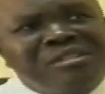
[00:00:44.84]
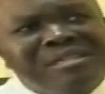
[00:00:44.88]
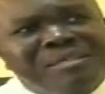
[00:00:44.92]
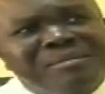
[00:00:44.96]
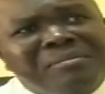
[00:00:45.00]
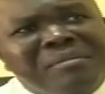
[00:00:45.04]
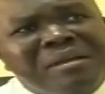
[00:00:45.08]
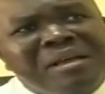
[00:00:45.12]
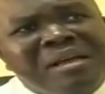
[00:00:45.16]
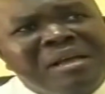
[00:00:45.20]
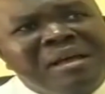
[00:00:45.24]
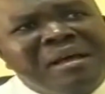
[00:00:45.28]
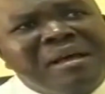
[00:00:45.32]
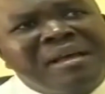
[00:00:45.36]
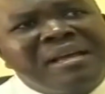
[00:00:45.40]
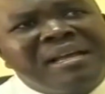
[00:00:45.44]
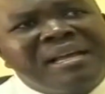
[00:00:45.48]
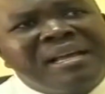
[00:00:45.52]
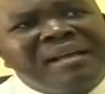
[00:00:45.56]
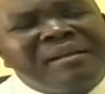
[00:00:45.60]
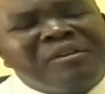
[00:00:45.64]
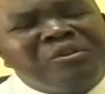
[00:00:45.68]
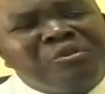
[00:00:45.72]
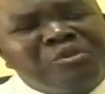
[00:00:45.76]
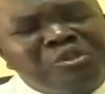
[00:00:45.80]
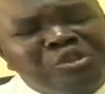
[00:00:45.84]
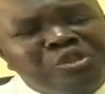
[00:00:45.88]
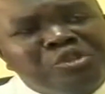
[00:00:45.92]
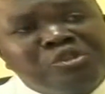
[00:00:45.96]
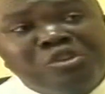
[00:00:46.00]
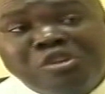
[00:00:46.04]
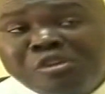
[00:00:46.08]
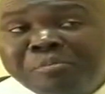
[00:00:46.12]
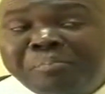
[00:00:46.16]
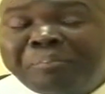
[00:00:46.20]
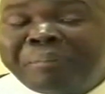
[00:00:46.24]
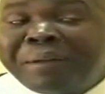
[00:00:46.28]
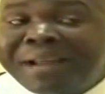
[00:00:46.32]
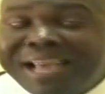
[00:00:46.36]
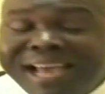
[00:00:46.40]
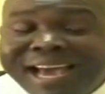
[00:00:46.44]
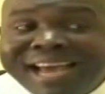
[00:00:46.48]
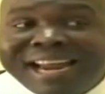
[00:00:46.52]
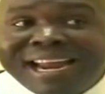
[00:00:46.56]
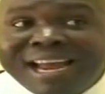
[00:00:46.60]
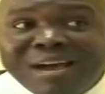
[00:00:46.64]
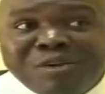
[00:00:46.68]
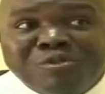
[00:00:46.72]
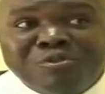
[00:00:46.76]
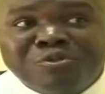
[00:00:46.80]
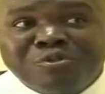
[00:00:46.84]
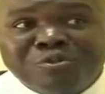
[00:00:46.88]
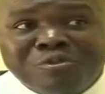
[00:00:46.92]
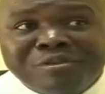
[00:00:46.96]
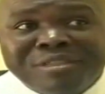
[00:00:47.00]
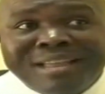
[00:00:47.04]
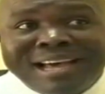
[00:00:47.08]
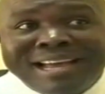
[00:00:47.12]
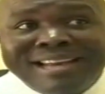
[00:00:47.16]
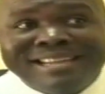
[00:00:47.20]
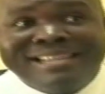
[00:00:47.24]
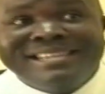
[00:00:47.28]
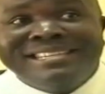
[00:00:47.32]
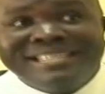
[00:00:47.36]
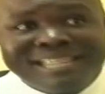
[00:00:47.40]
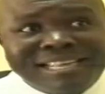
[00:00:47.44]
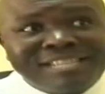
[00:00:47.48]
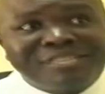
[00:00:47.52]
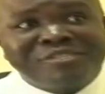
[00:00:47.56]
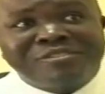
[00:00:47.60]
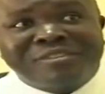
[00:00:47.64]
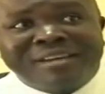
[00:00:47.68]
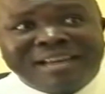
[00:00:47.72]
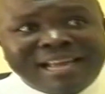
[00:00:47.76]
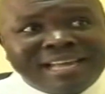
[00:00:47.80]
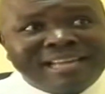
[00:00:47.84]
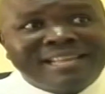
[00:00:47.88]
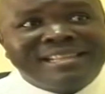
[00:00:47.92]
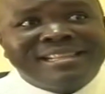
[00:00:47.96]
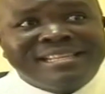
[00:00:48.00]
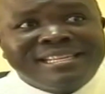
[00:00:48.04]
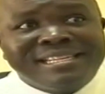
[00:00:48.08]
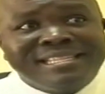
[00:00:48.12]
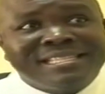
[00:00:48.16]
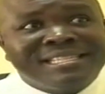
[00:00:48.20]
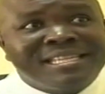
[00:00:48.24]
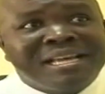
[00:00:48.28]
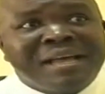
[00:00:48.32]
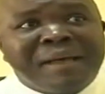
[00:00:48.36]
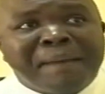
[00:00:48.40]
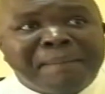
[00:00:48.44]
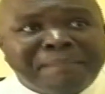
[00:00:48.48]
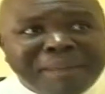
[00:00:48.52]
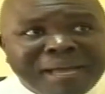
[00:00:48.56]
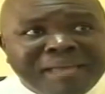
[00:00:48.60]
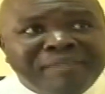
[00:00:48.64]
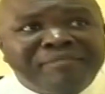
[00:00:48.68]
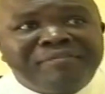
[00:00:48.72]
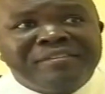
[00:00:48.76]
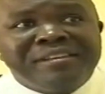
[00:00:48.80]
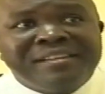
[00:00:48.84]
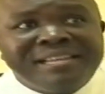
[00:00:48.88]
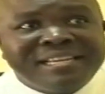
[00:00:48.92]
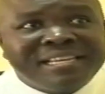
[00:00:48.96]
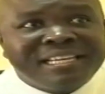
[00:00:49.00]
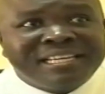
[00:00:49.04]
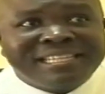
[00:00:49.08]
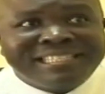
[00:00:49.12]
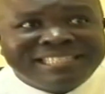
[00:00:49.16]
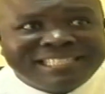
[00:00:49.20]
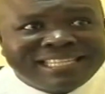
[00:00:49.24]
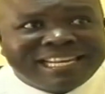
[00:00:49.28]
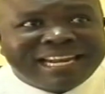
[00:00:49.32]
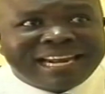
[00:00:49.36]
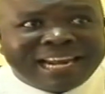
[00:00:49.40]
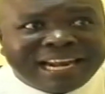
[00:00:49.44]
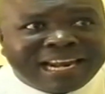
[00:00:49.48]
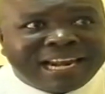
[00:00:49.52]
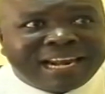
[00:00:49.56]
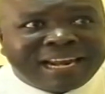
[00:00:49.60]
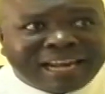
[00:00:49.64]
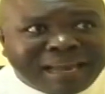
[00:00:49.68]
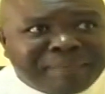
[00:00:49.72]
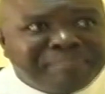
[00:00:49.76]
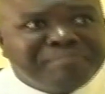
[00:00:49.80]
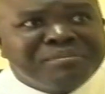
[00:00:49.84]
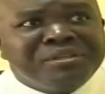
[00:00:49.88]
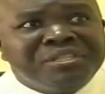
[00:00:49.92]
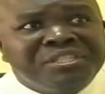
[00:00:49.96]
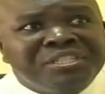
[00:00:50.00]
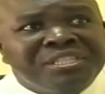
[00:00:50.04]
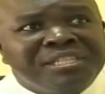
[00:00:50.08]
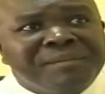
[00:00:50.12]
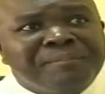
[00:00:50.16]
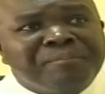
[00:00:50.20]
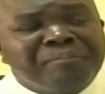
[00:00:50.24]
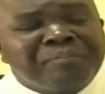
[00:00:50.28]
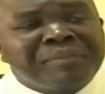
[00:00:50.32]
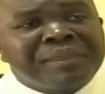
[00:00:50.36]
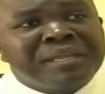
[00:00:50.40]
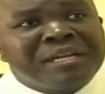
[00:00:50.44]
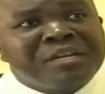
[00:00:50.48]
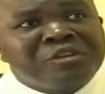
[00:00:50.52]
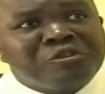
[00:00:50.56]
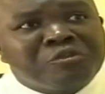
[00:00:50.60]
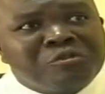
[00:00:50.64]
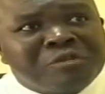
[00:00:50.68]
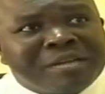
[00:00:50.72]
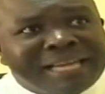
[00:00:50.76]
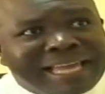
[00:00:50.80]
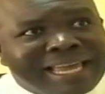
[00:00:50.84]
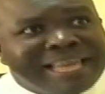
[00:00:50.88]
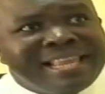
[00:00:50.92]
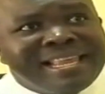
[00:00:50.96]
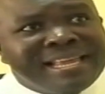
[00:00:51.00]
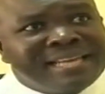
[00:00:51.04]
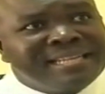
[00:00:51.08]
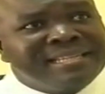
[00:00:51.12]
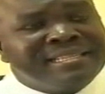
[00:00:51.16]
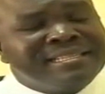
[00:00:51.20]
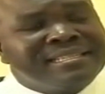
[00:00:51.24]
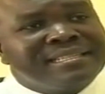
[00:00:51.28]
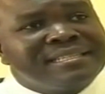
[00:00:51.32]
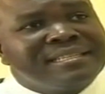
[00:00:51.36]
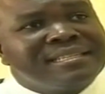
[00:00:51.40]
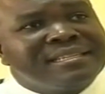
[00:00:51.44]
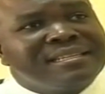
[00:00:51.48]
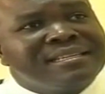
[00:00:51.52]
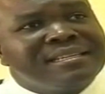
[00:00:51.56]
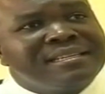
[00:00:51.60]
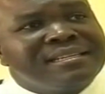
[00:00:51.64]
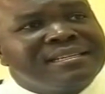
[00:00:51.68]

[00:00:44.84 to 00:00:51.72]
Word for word: not play around with an industry like this by feeding rubbish to Kenyans.